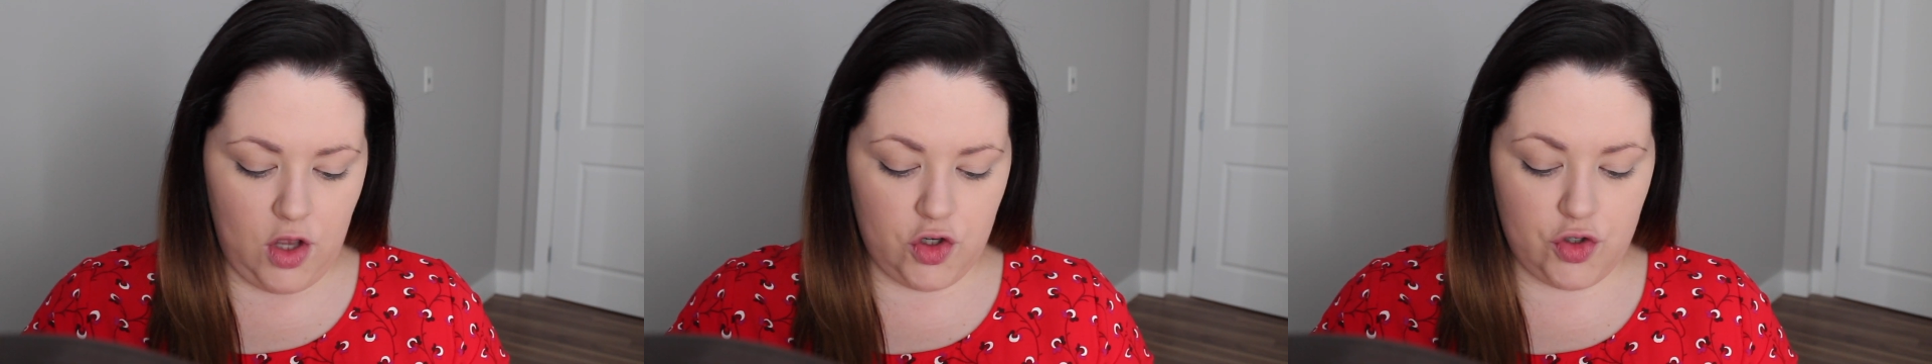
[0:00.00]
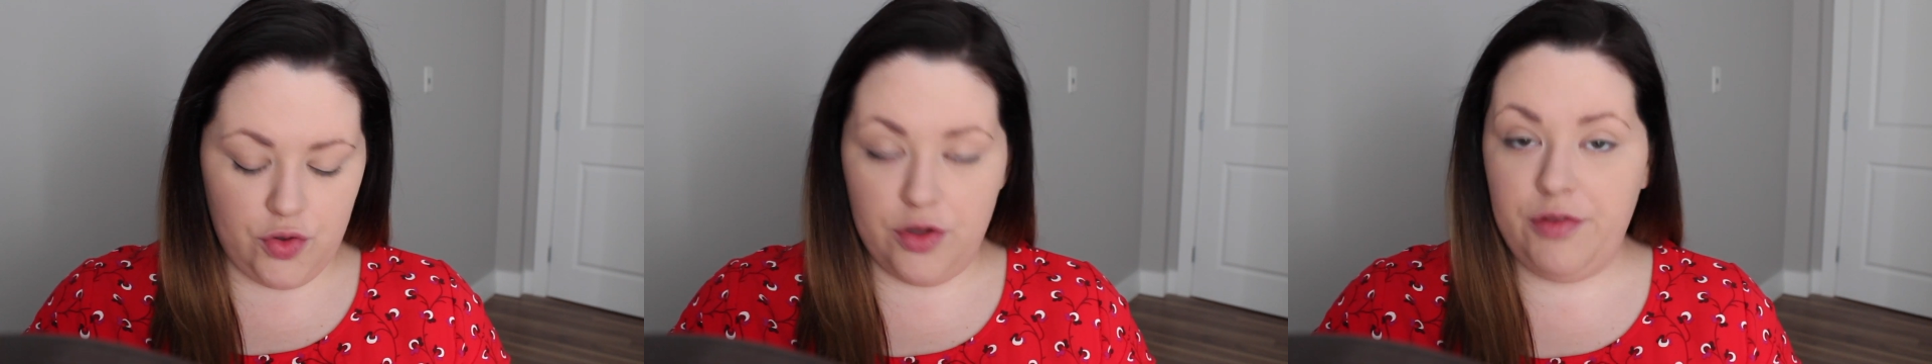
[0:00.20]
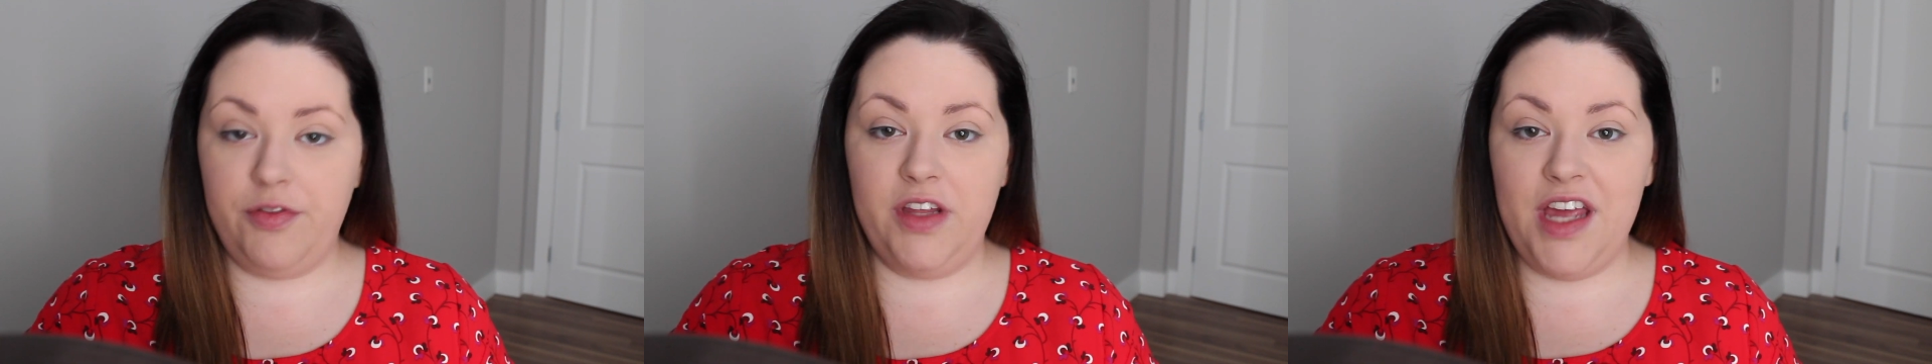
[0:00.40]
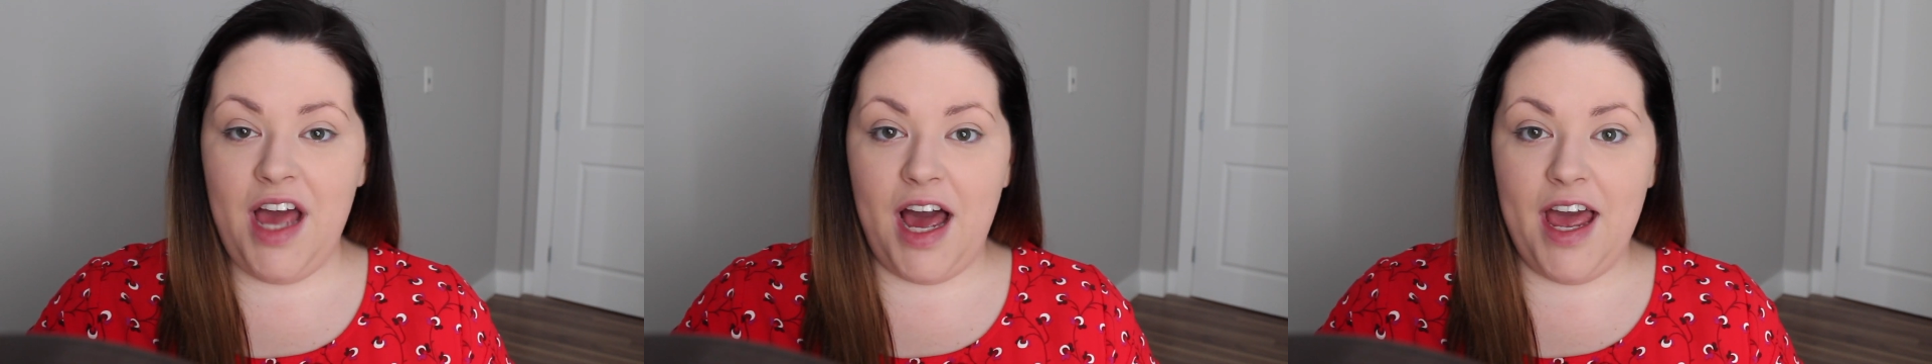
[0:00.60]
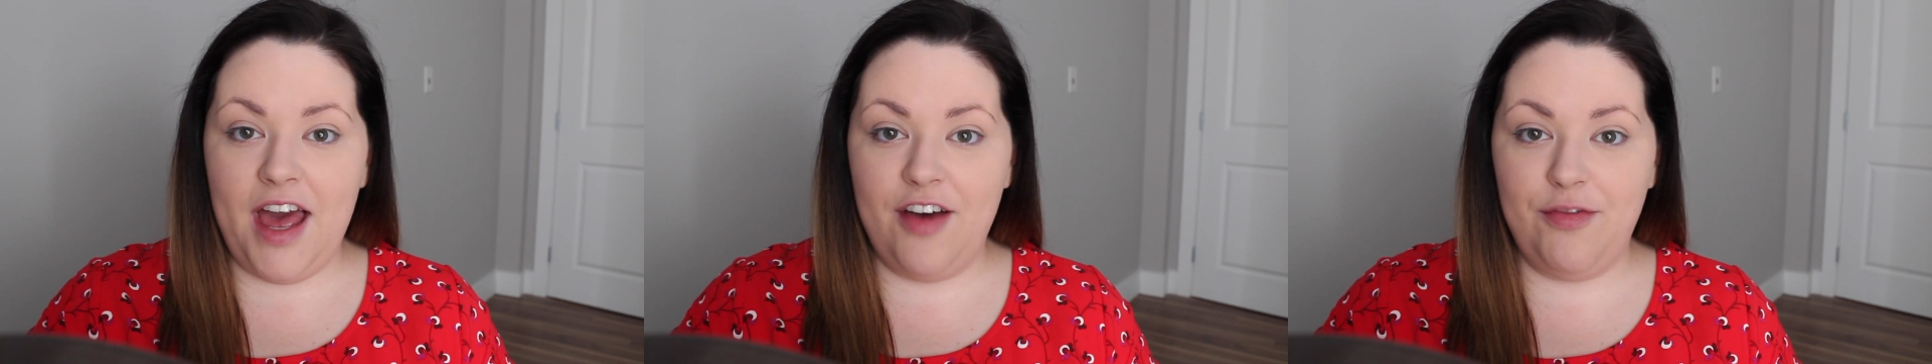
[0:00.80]
Truthfully,
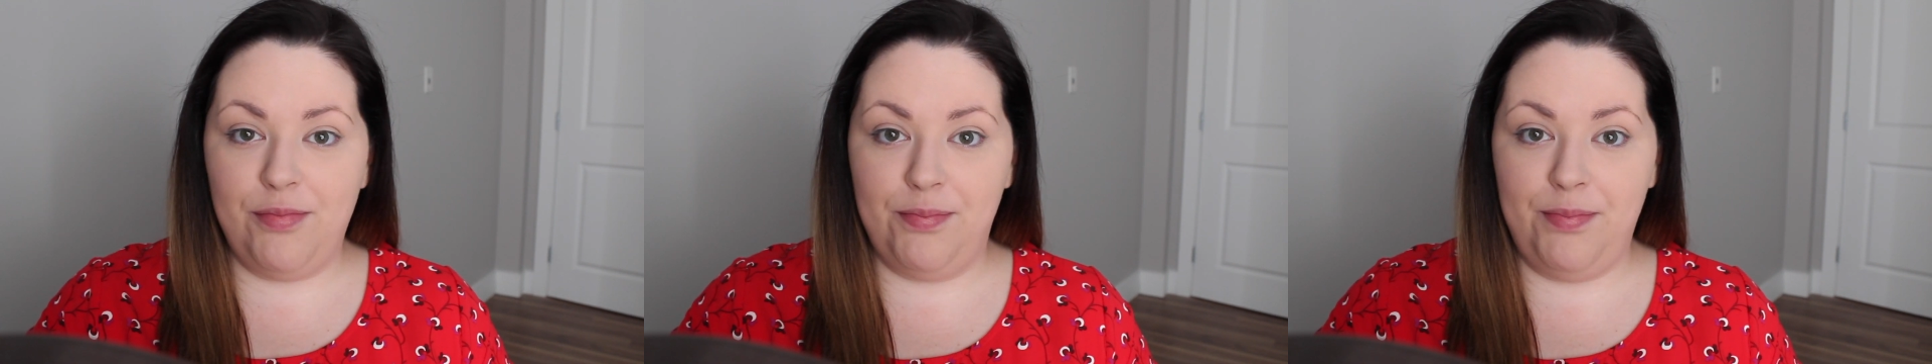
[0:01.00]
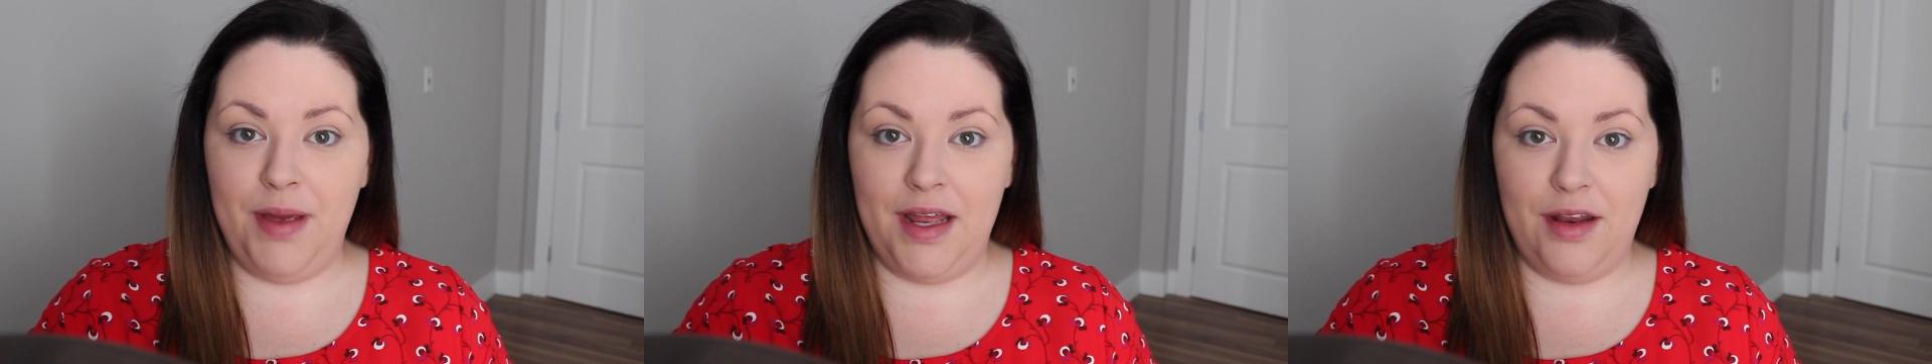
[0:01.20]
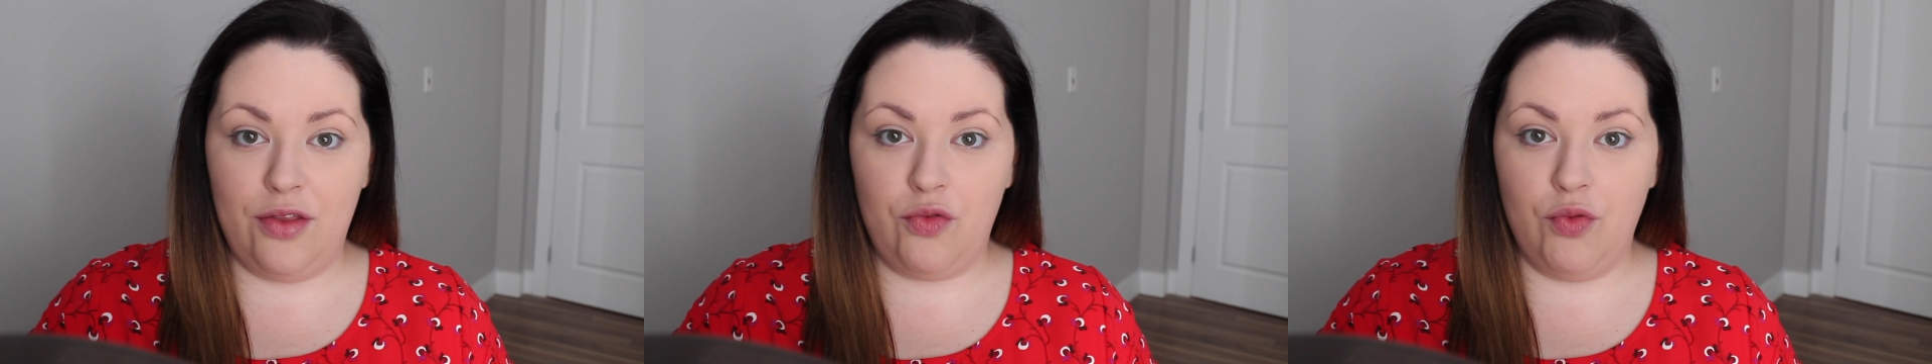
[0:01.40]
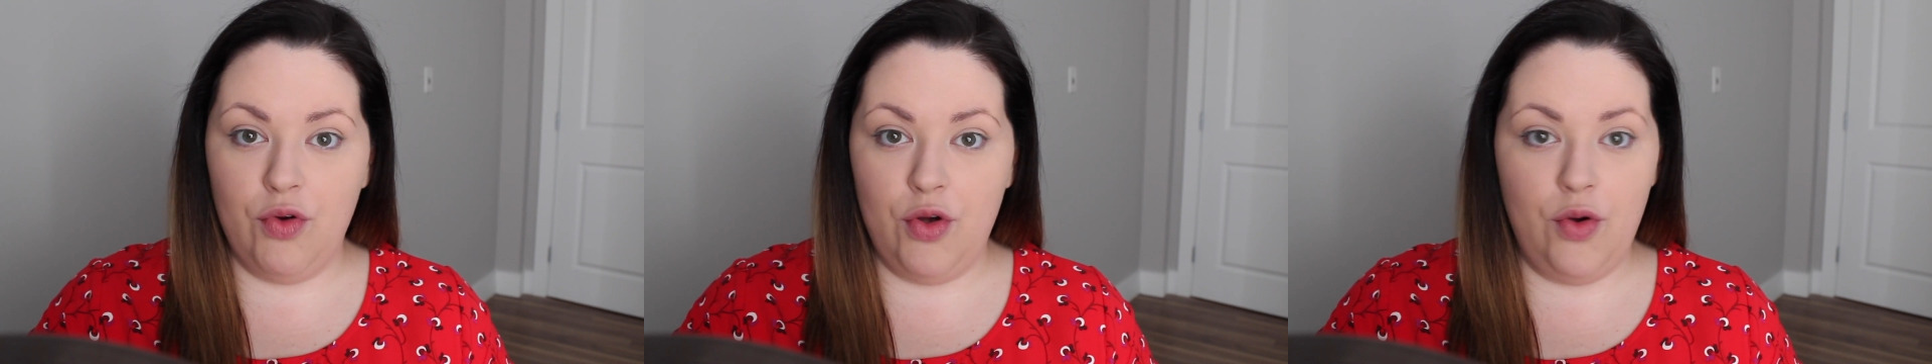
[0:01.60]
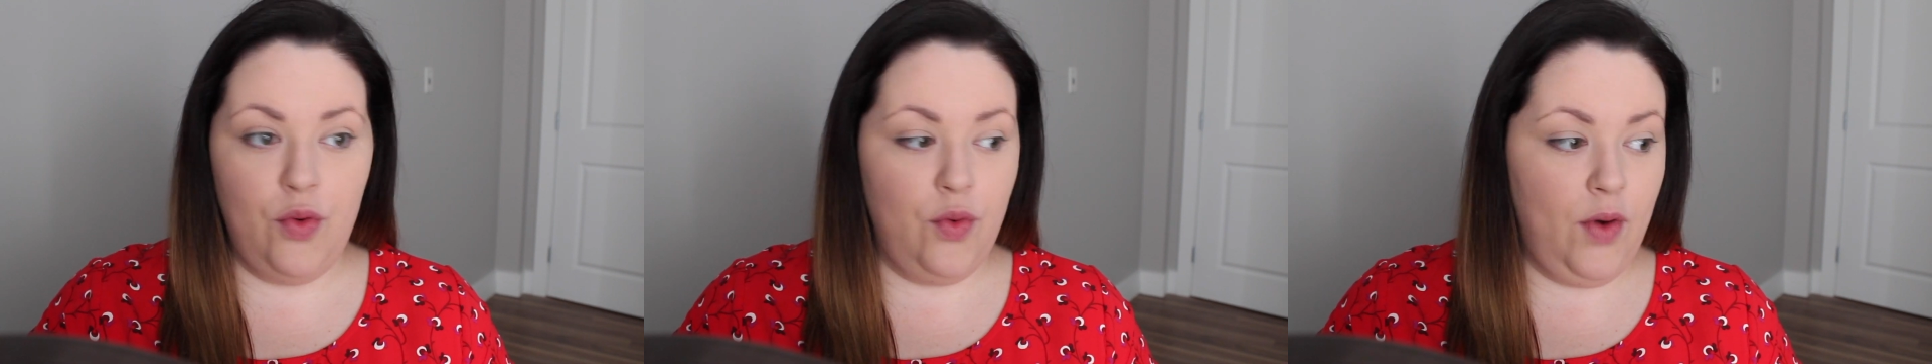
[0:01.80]
I have been
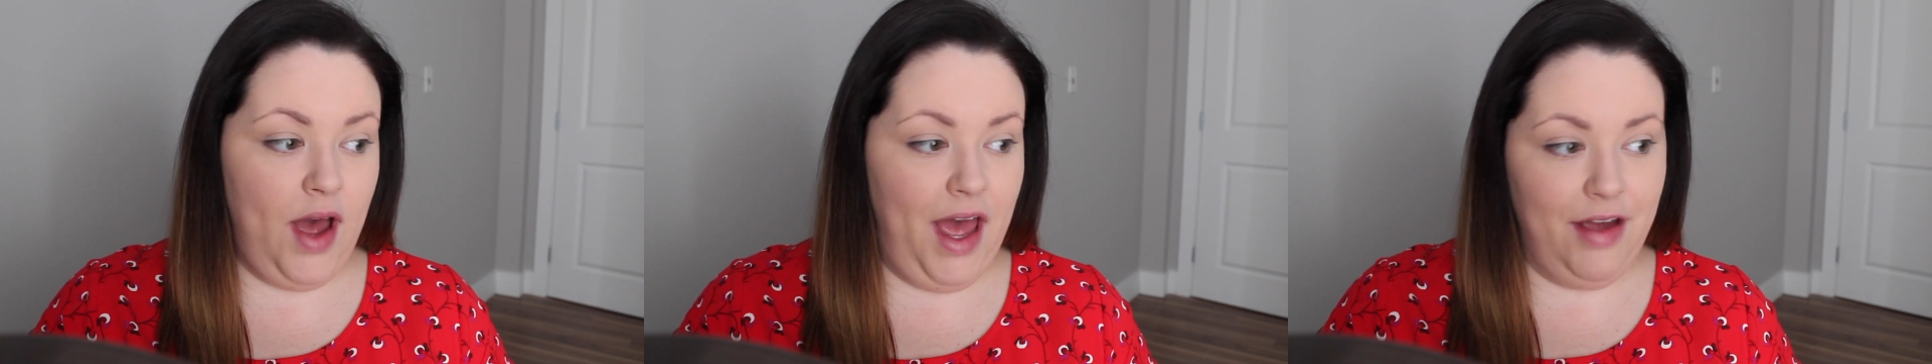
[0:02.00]
through